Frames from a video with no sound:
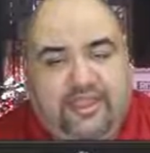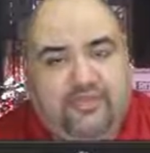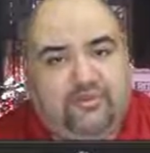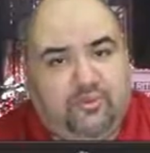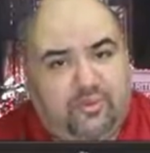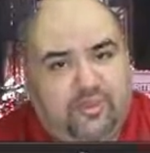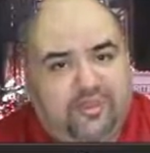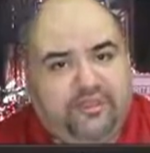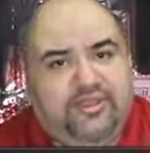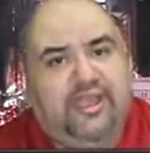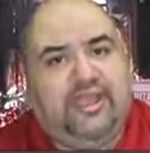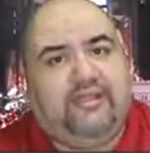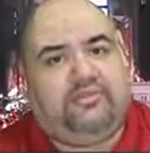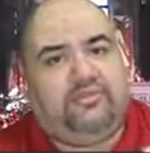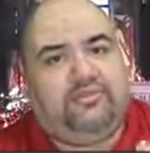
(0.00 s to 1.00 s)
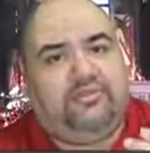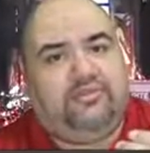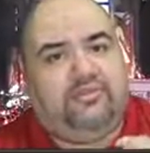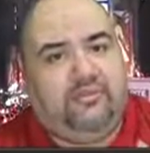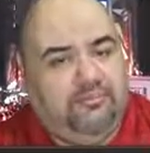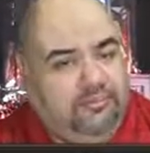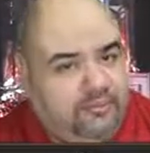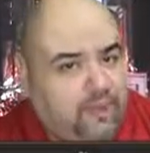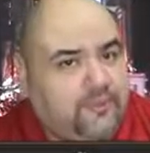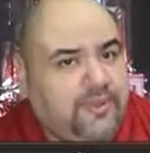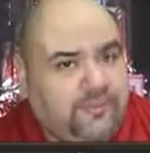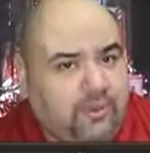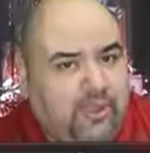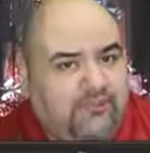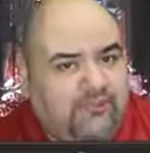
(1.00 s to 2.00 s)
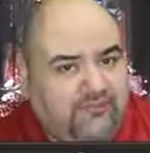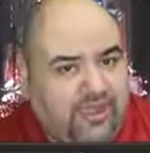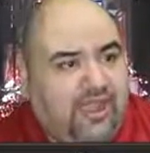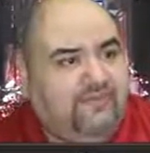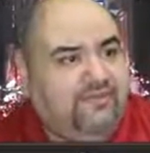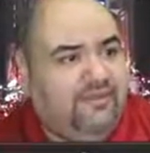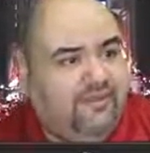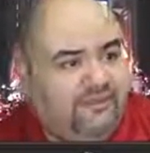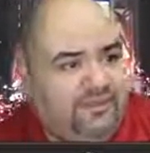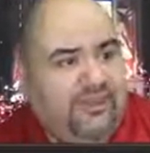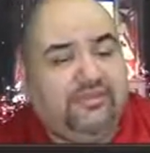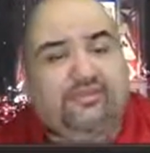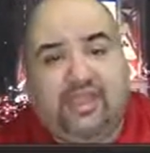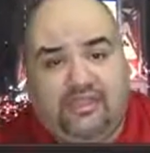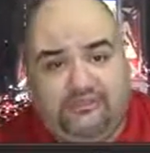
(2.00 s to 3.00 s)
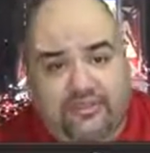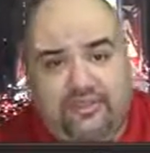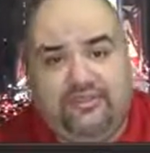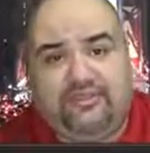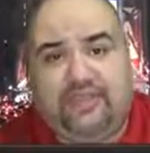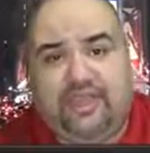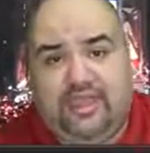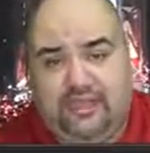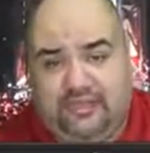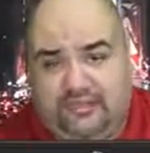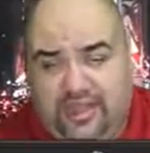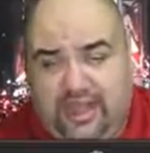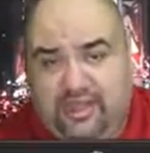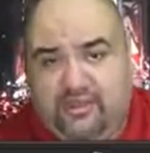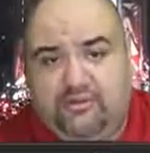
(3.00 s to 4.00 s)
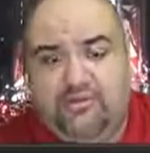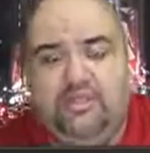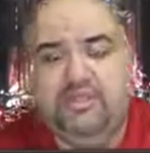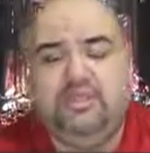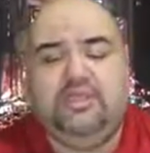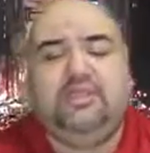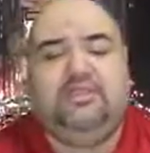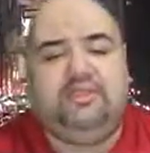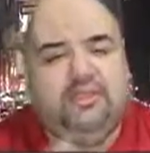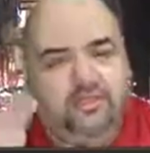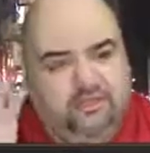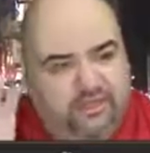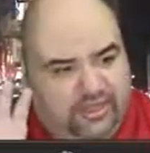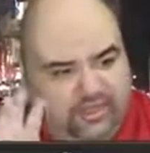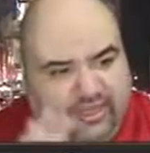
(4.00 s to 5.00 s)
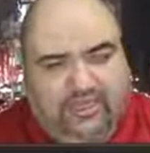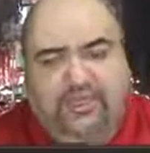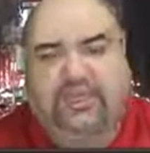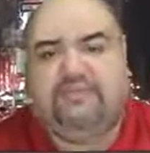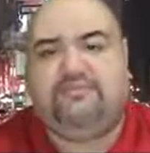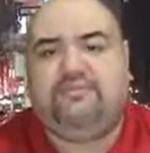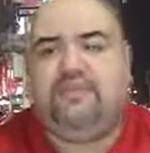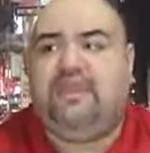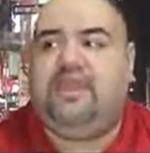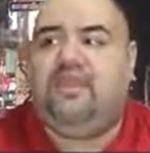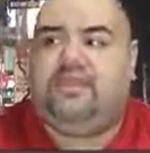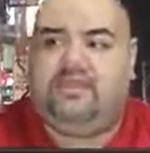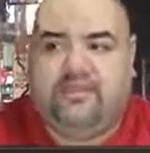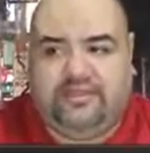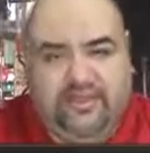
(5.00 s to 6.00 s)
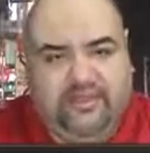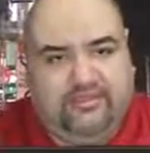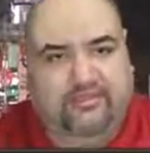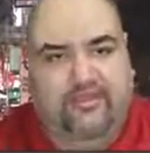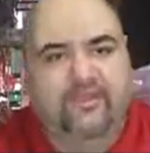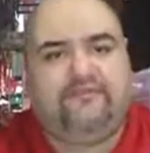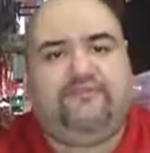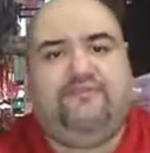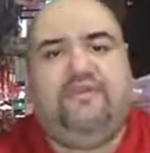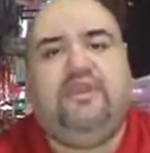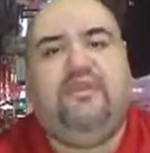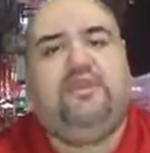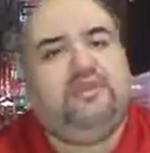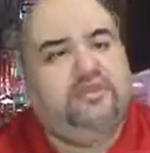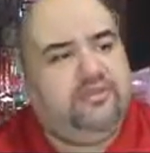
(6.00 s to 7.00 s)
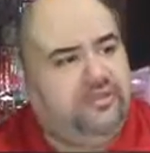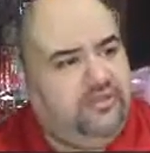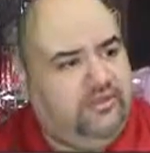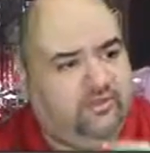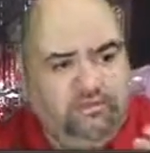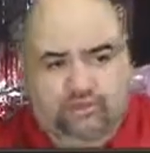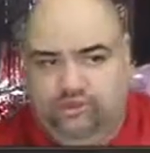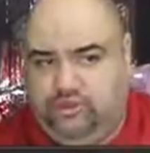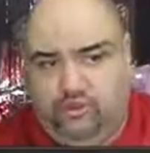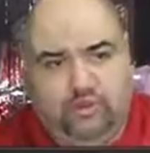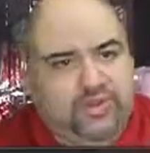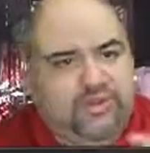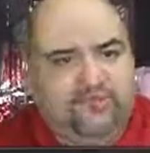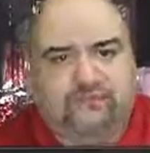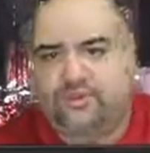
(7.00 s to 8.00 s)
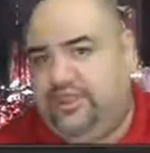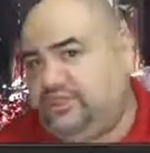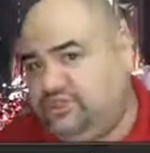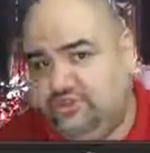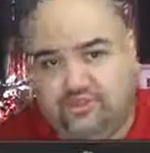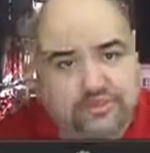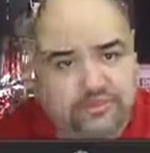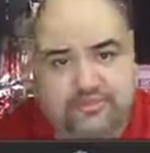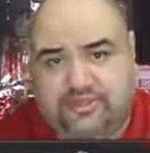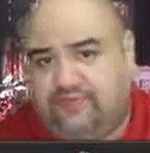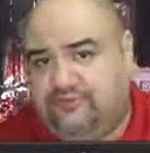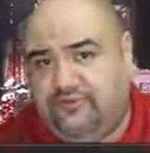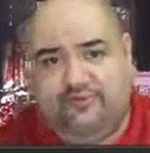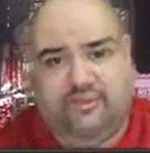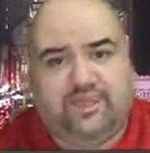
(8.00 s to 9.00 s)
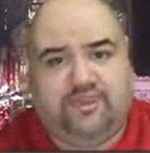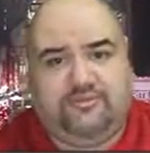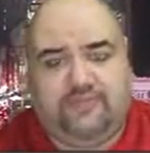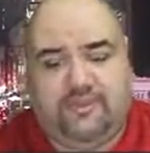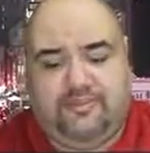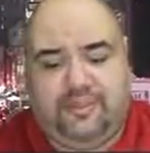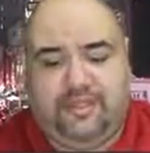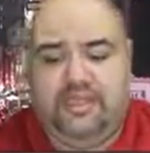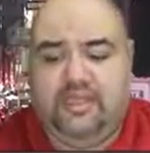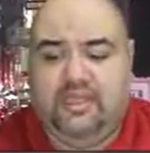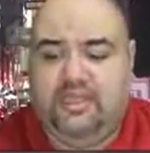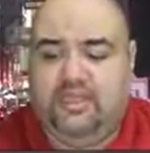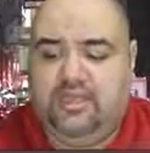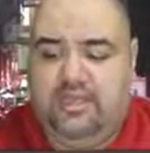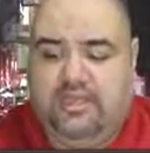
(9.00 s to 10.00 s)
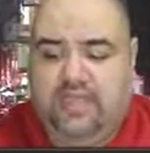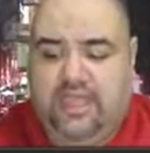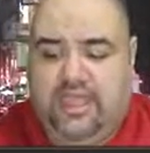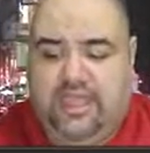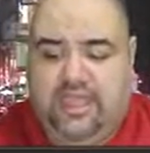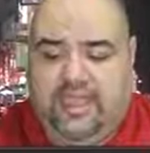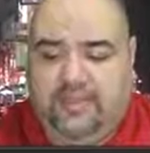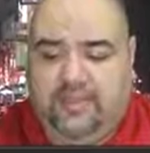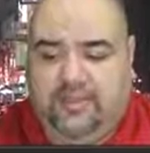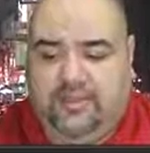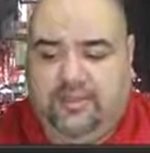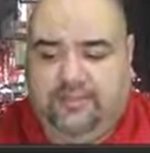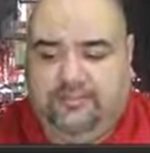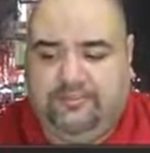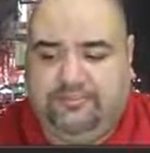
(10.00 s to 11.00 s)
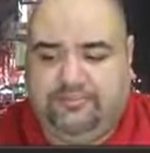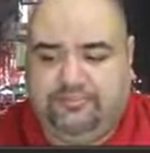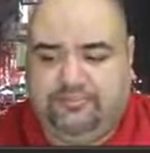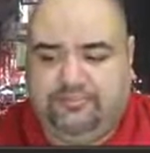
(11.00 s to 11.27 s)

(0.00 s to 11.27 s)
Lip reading: gets word that some new people have arrived, in this case Tyrese and Carol, he leaves them there, he takes off to do whatever, introduce himself, whatever the case may be. And